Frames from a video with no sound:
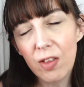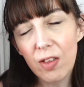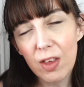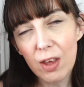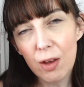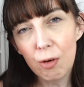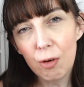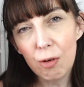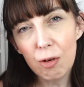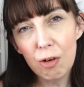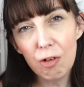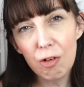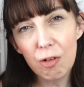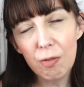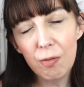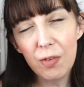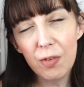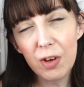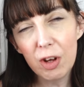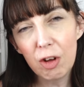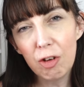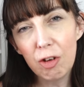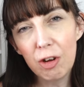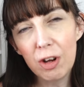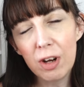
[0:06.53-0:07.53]
They are Christian
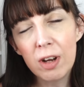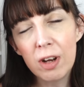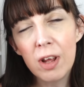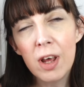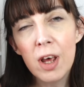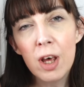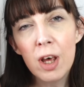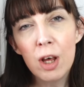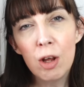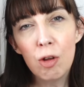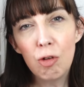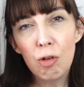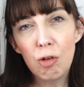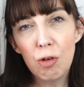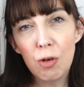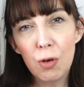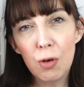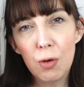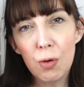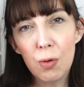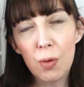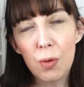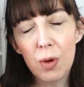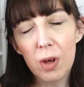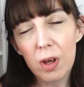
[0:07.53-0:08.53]
fiction,
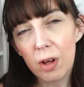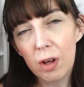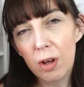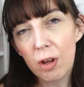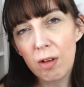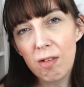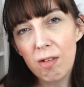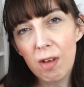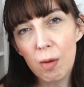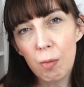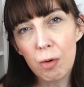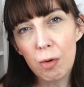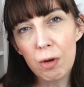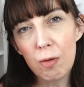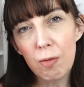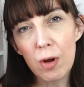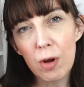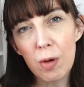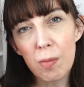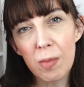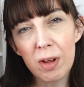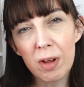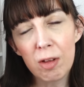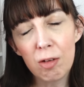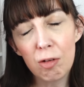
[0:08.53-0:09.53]
2 contemporary
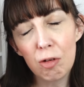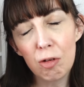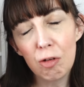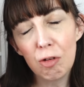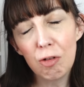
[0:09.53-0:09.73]
romance,